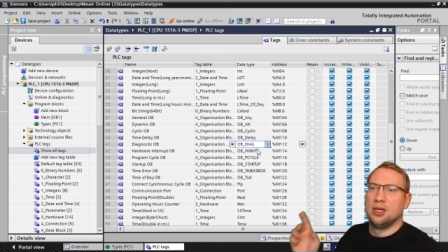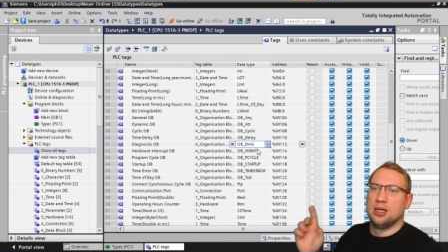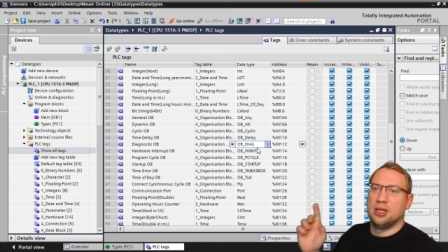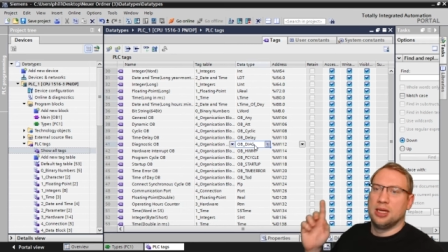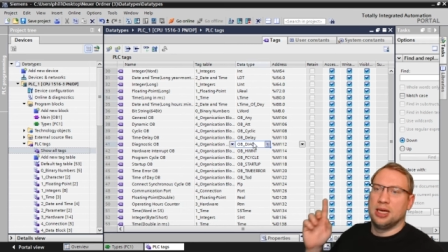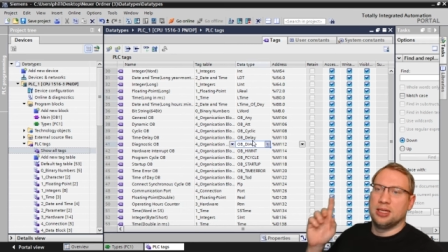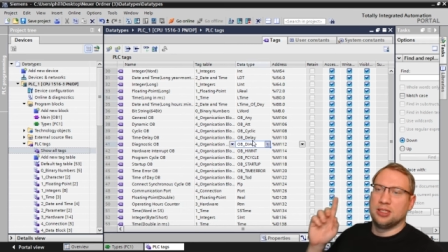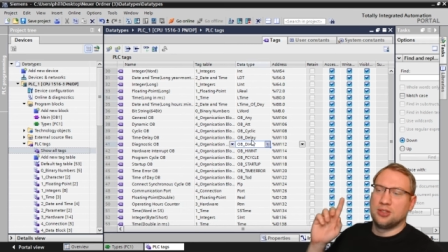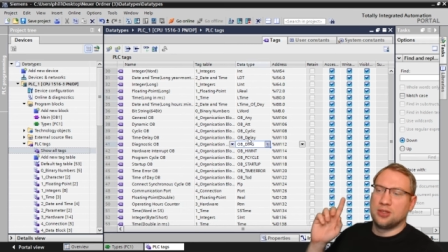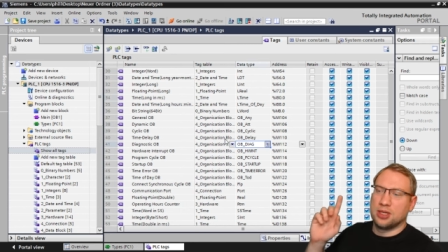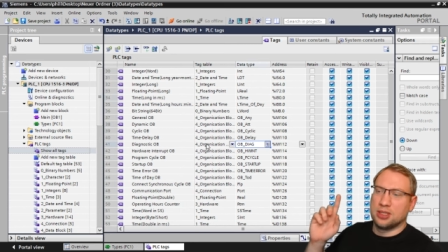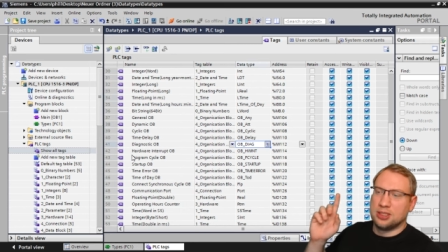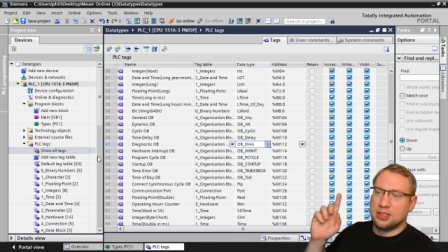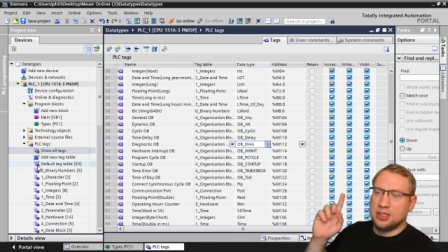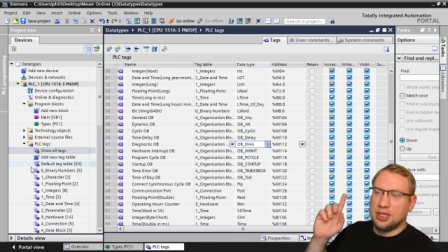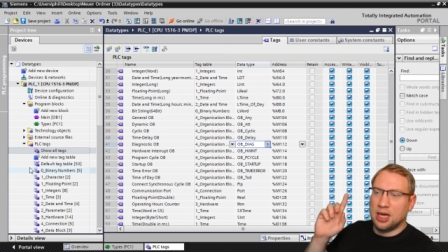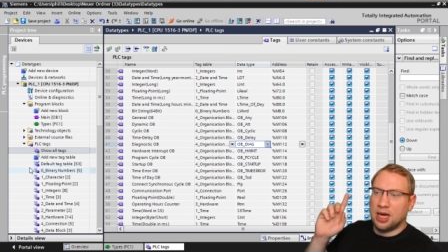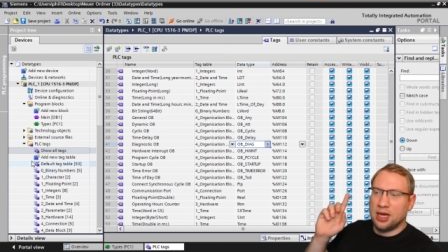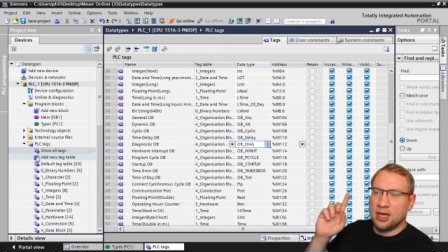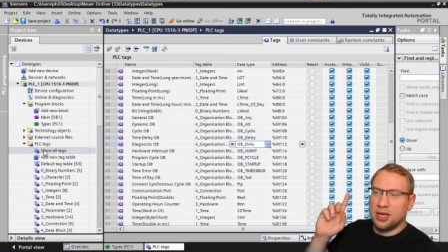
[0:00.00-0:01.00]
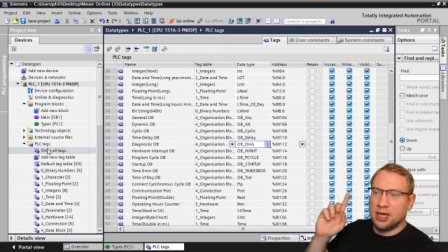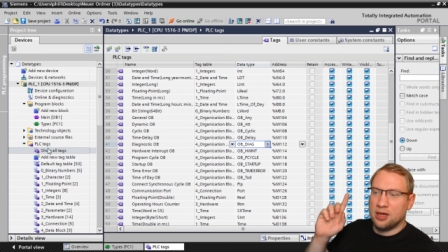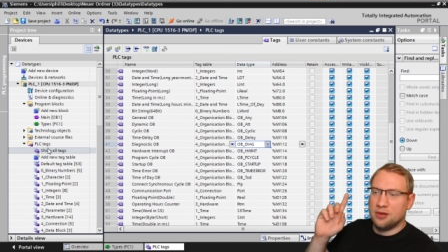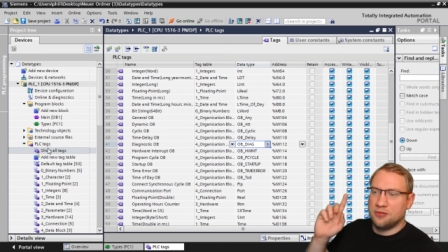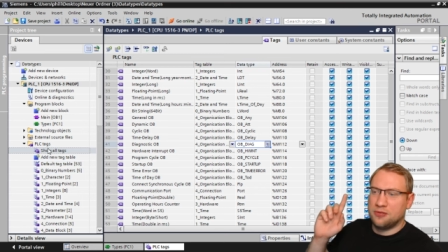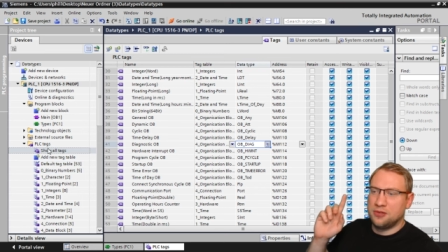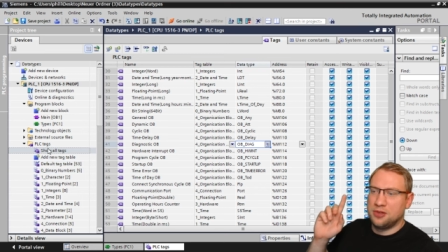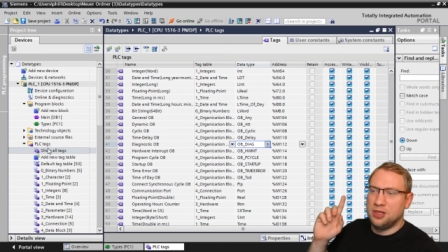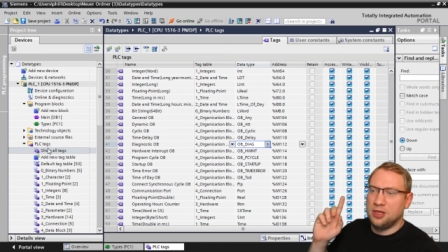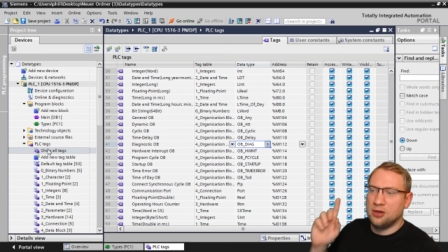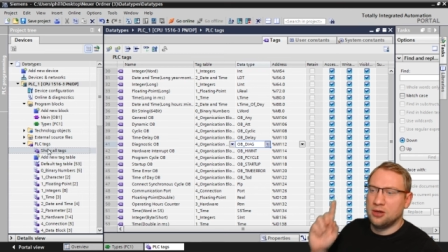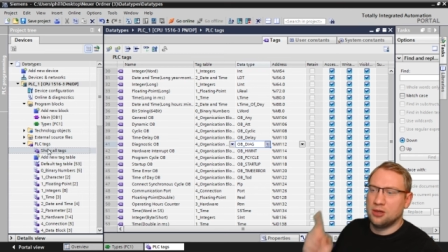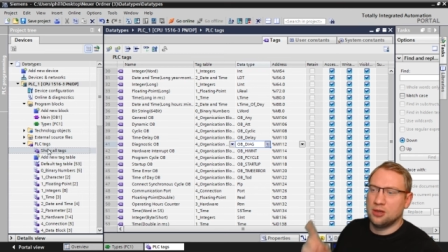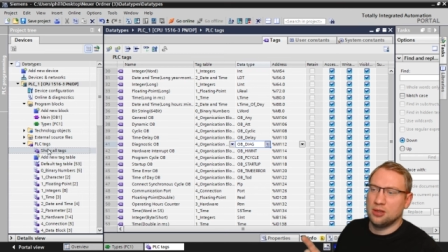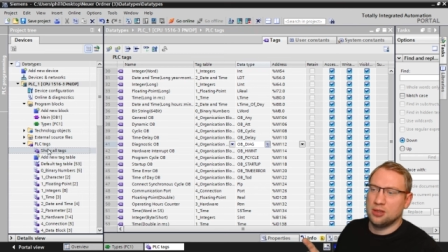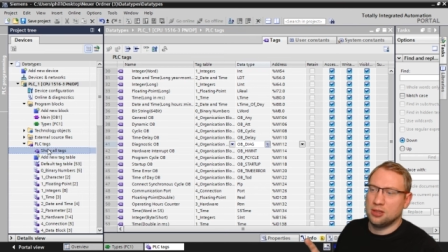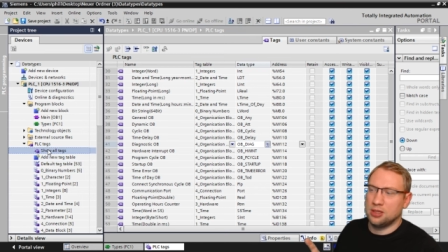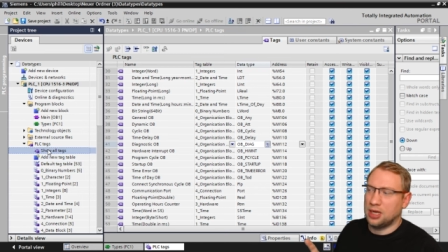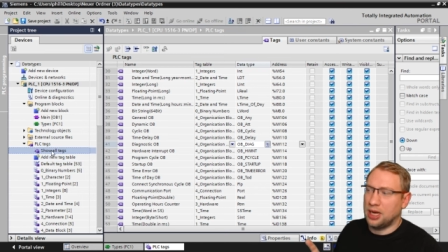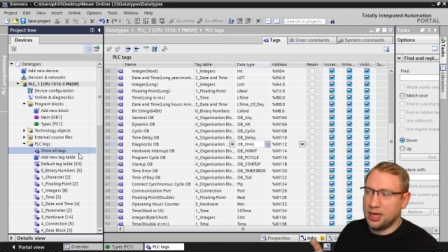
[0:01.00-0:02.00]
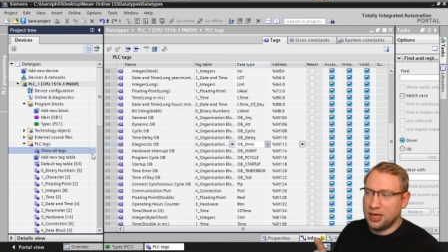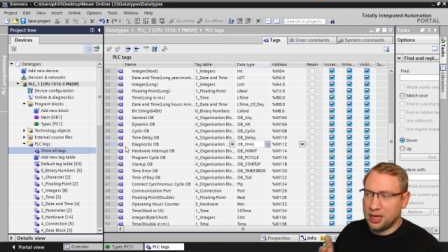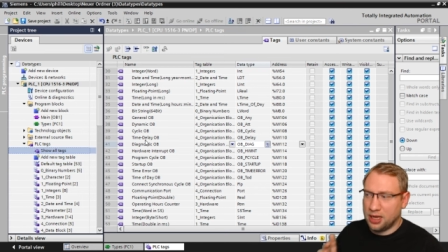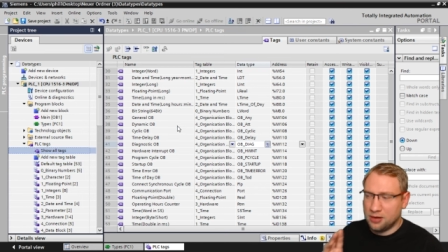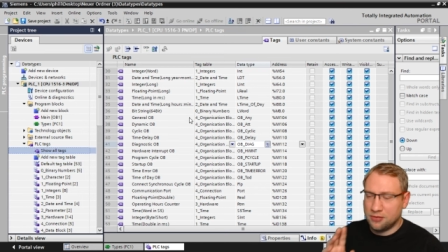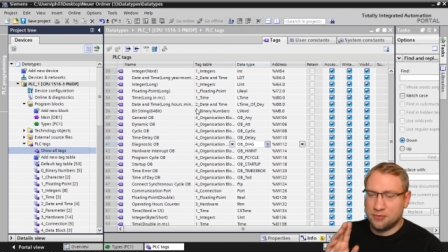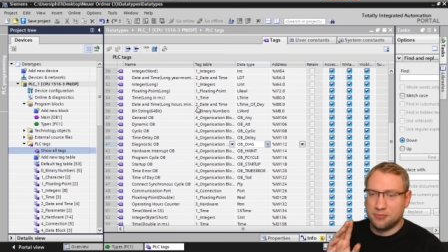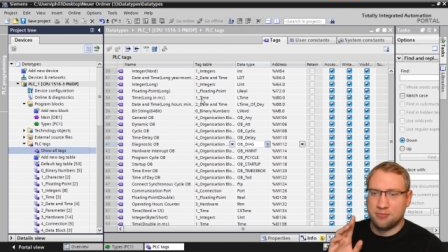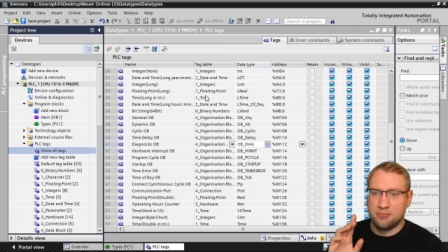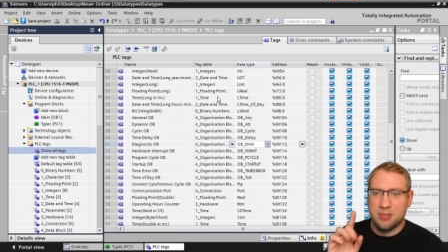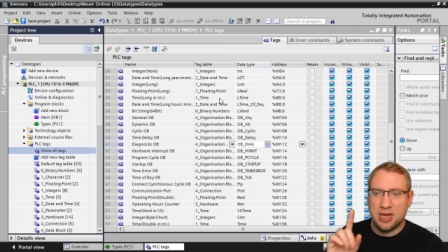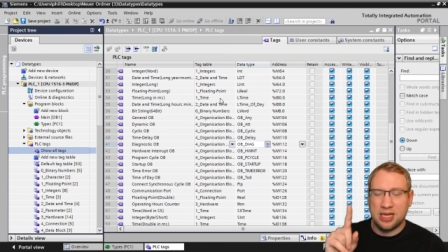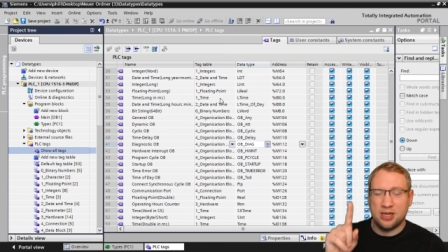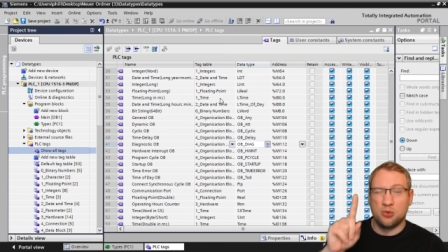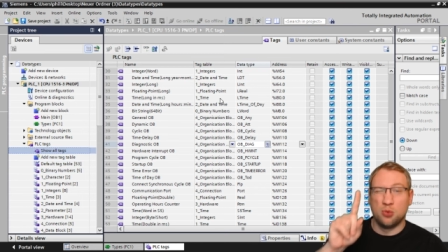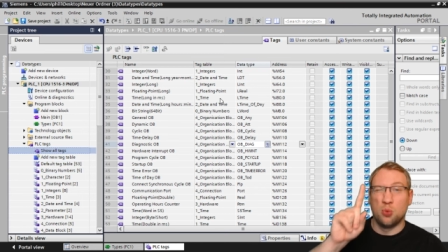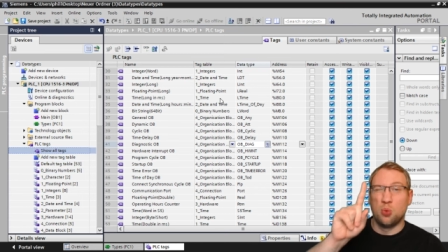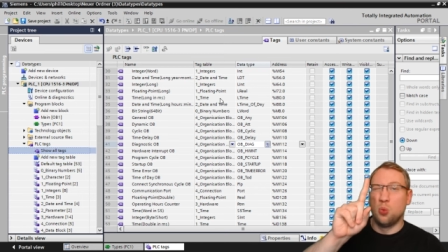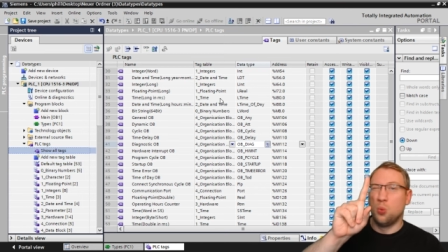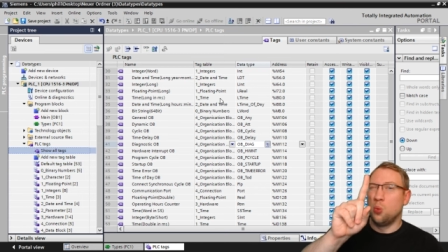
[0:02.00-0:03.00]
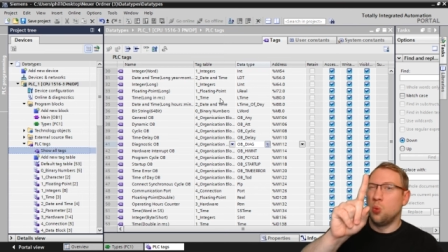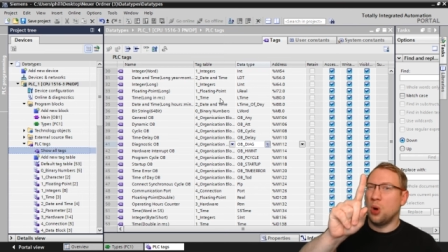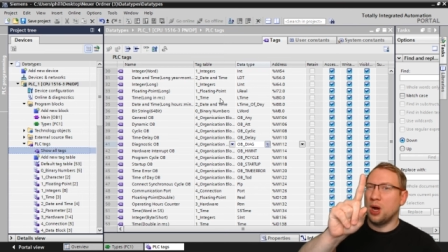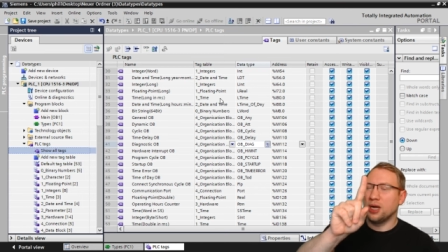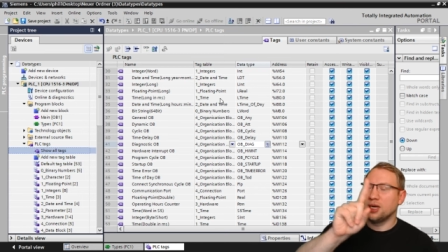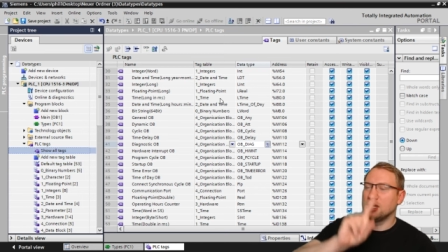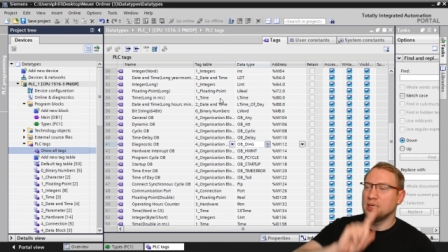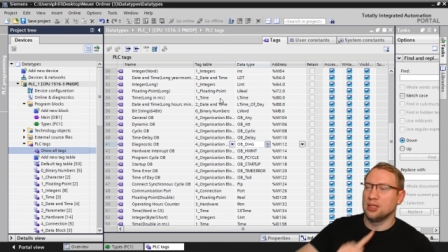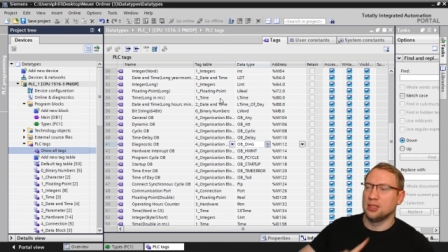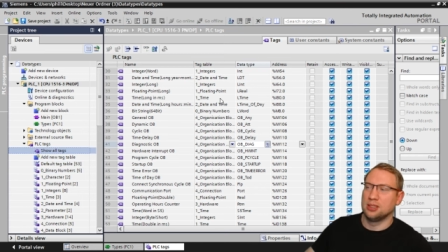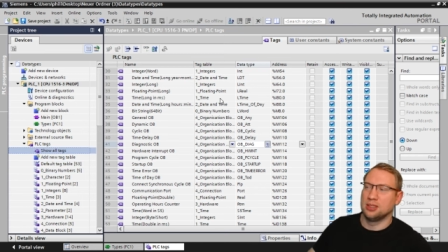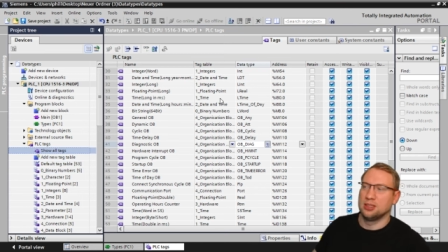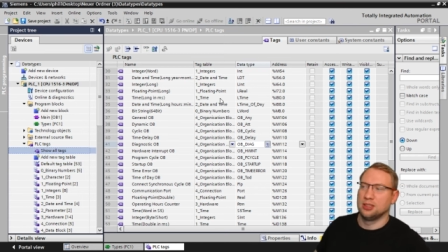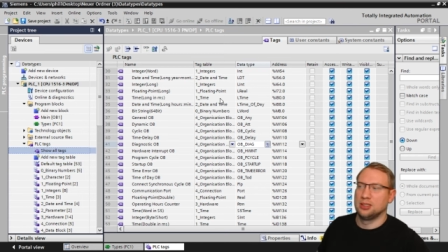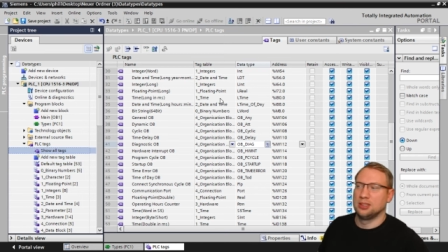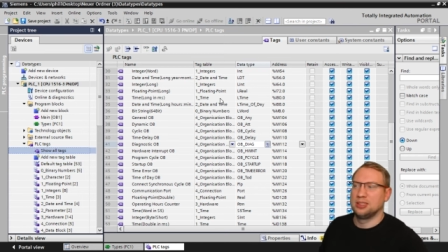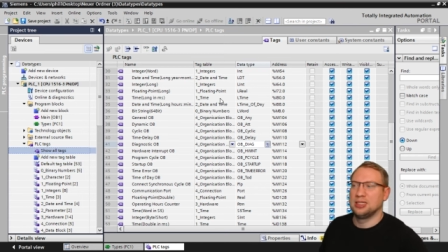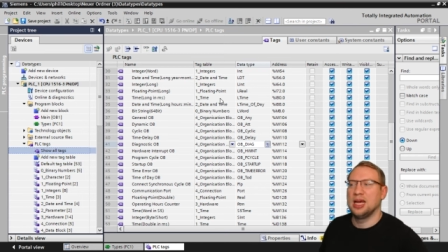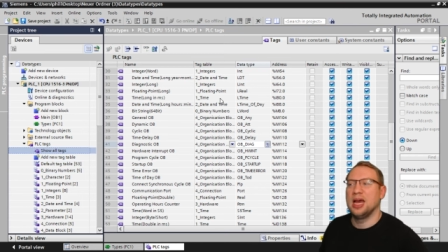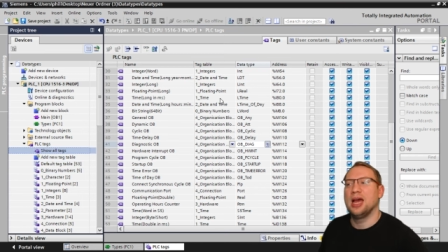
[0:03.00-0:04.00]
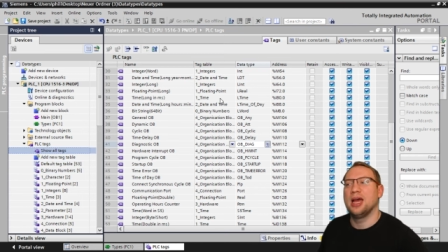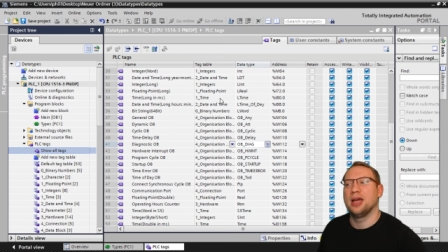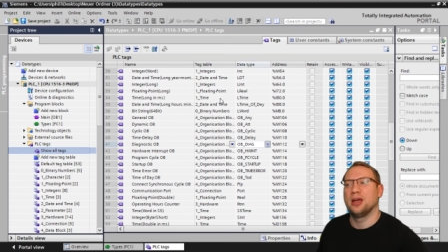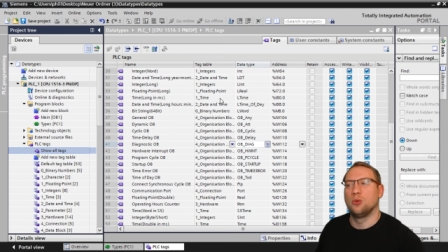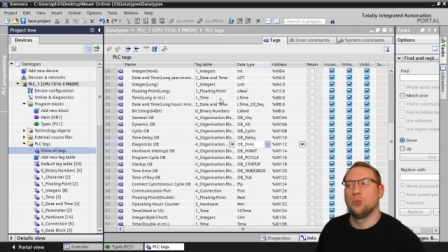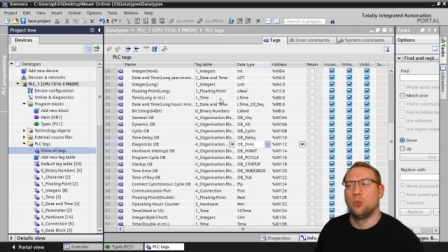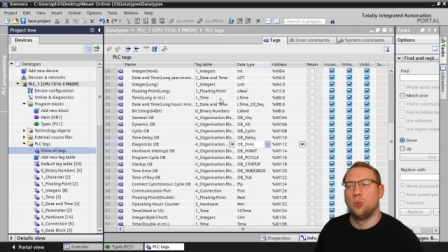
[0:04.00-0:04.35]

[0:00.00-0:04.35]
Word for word: as you can see, I have here, I have made one tag,